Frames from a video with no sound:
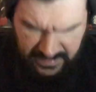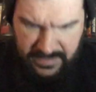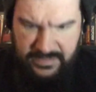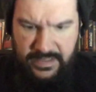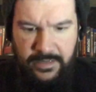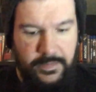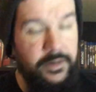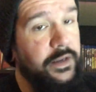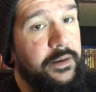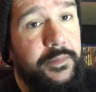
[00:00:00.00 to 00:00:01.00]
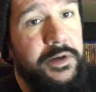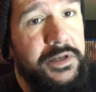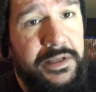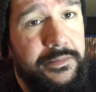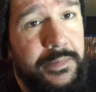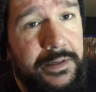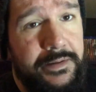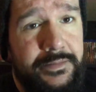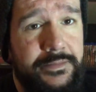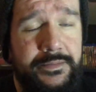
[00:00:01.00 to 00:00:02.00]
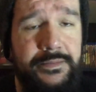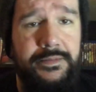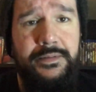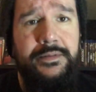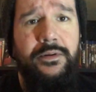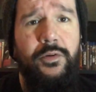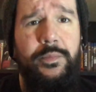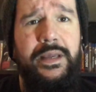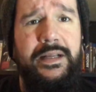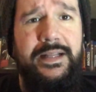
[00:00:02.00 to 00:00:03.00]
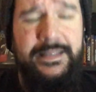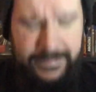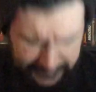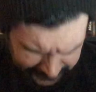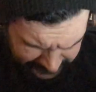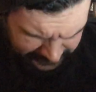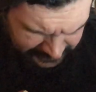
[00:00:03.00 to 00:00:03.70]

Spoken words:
His name. Okay, I'm gonna need my old man glasses.